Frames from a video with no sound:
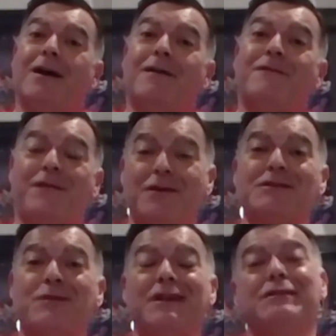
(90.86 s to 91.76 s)

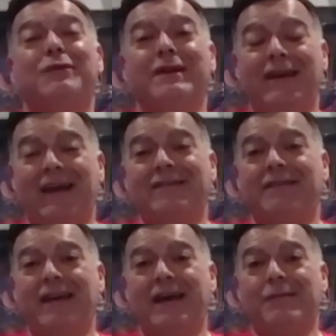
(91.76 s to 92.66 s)
First one is when you get
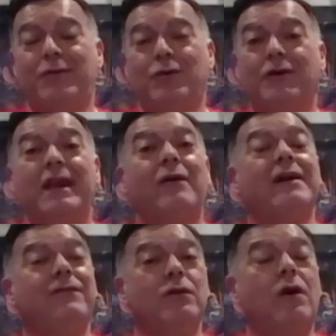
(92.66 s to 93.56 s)
to the airport. Now,
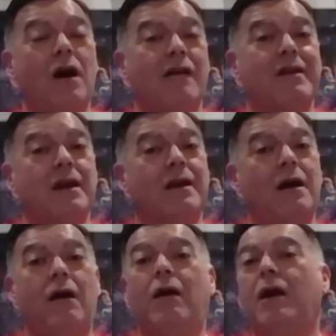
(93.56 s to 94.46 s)
if you're hiring a
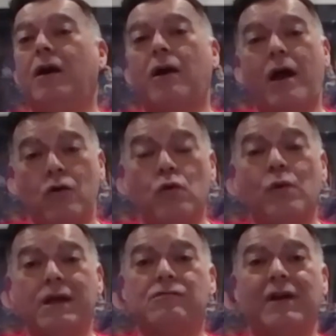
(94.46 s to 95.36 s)
car, and I
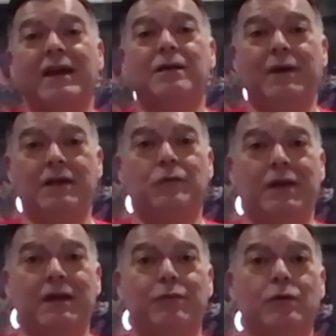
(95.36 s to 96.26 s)
always recommend
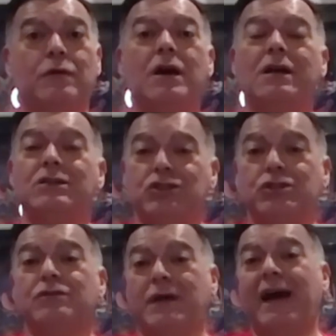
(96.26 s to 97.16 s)
people
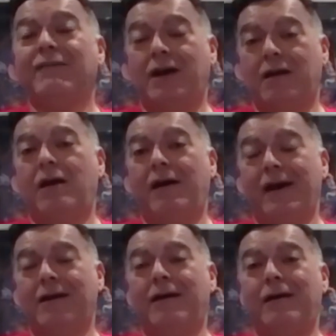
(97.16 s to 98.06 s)
should have a
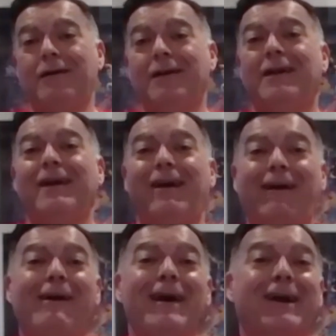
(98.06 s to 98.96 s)
hire car. A
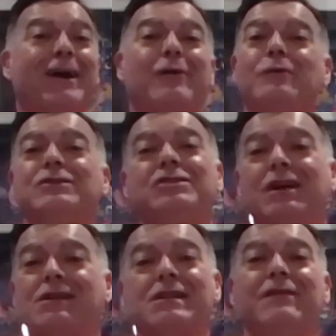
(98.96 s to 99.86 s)
hire car will
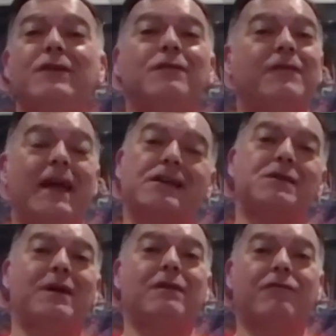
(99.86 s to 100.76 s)
just give you flexibility